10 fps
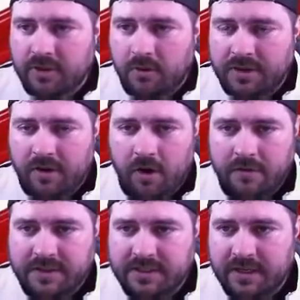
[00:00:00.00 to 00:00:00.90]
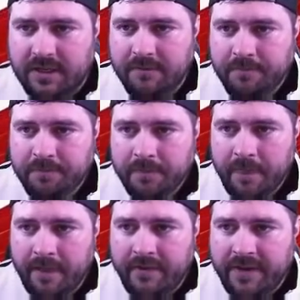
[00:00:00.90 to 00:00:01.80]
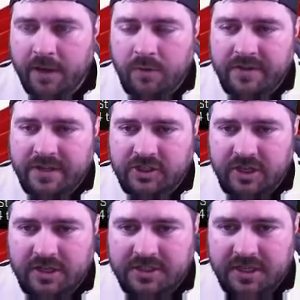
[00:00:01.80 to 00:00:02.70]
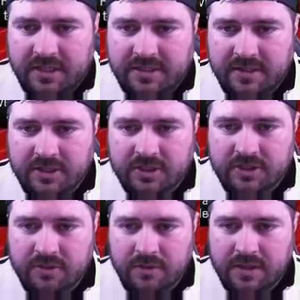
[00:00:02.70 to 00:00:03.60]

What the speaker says: go into the harvest set and then go into the exchange sets, and then just do